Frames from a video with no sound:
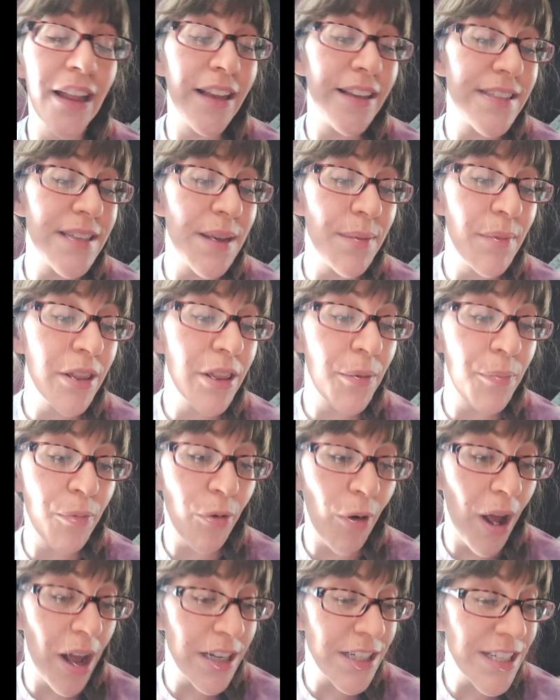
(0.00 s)
like some of the
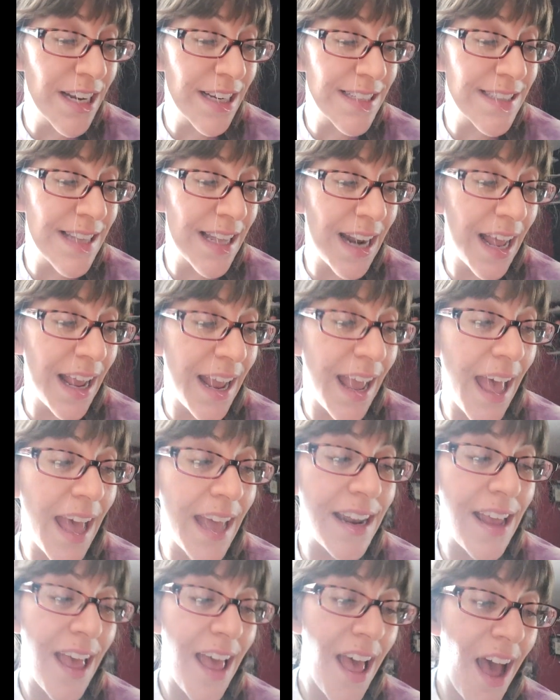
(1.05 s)
projects that I
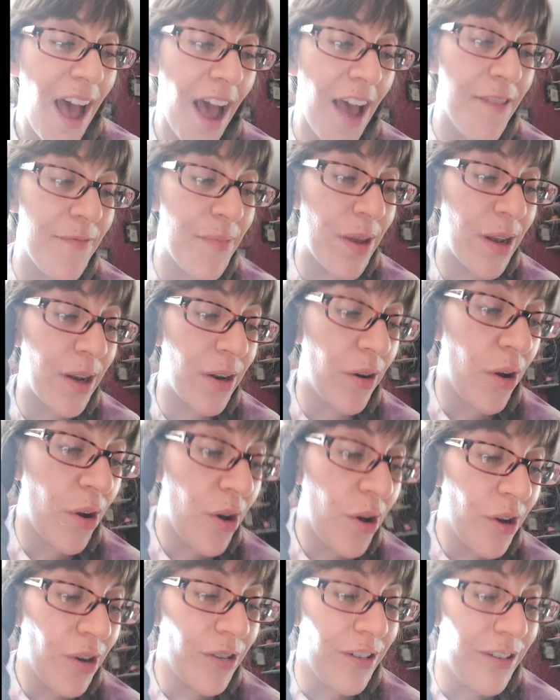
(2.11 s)
had, I've been
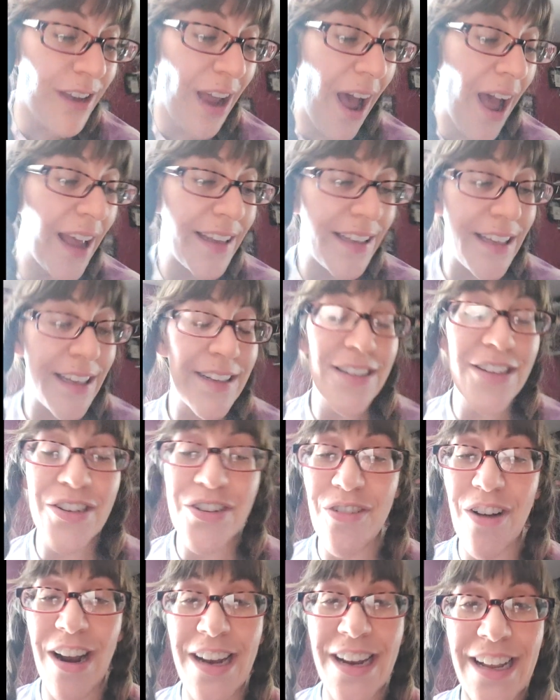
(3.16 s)
dying to
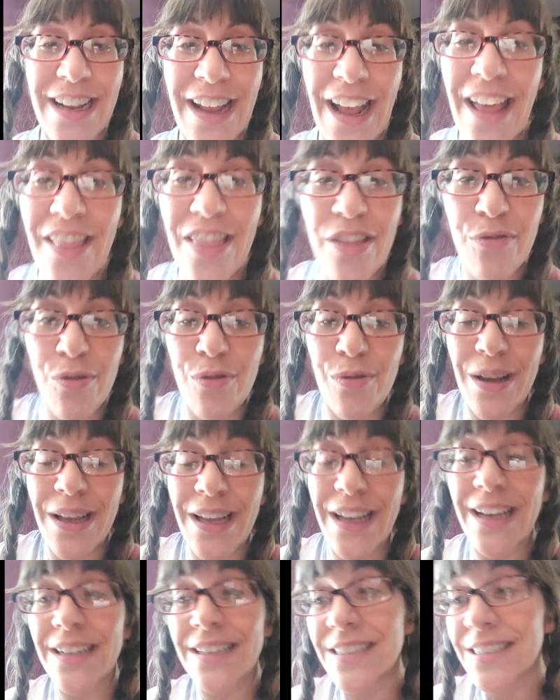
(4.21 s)
try to get through
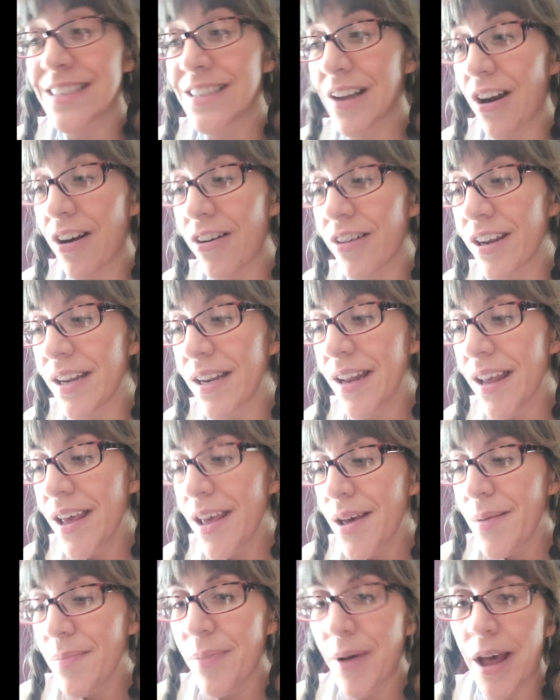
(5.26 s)
and get started,
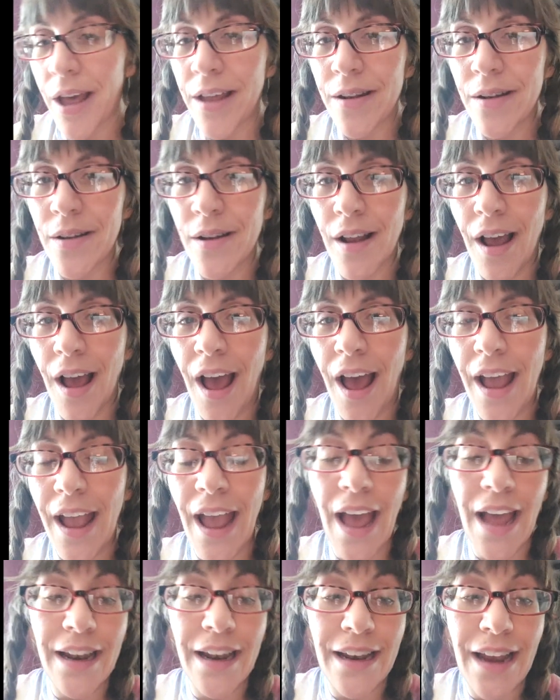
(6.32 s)
but I
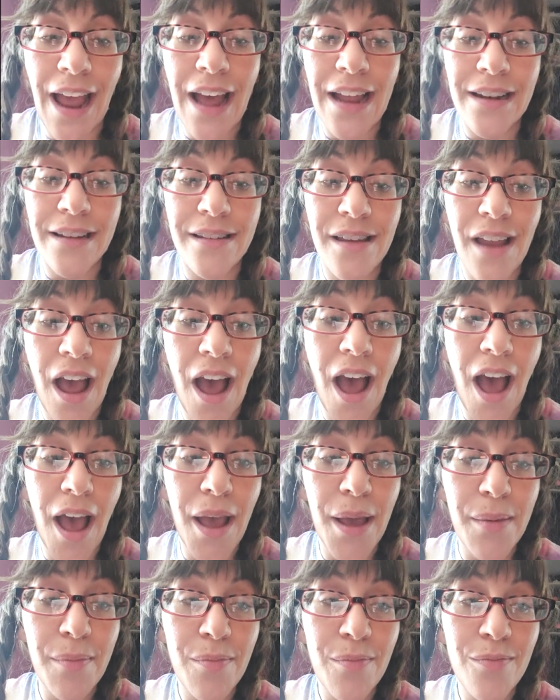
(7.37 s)
hadn't had
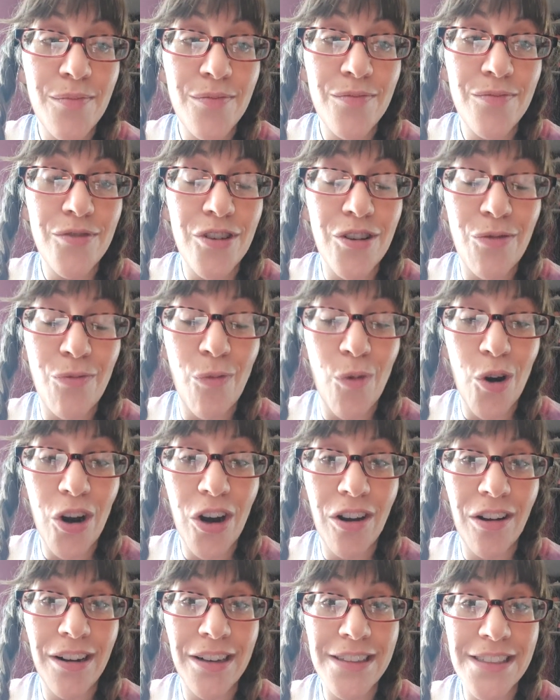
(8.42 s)
time to
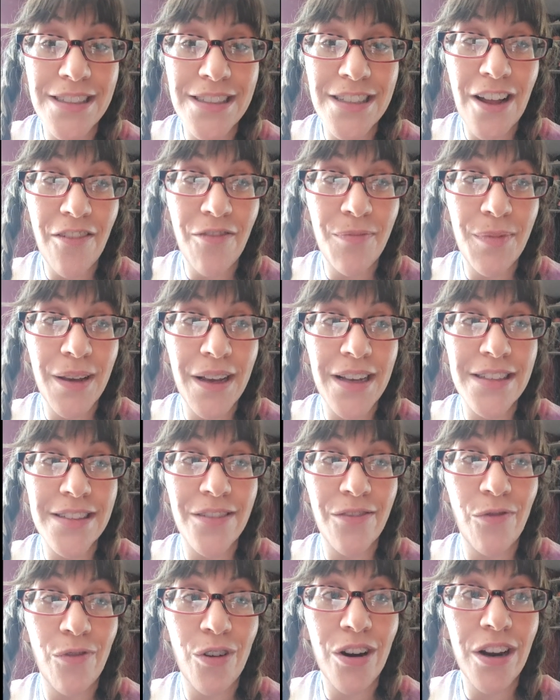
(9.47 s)
work on stuff because
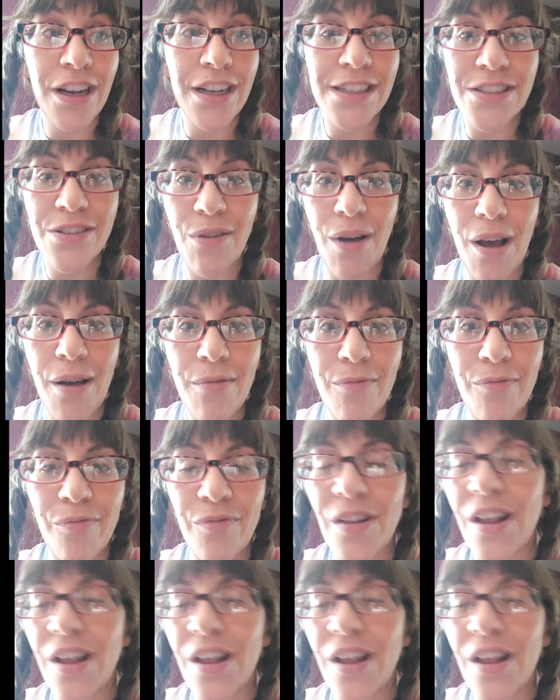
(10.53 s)
of work. And so I,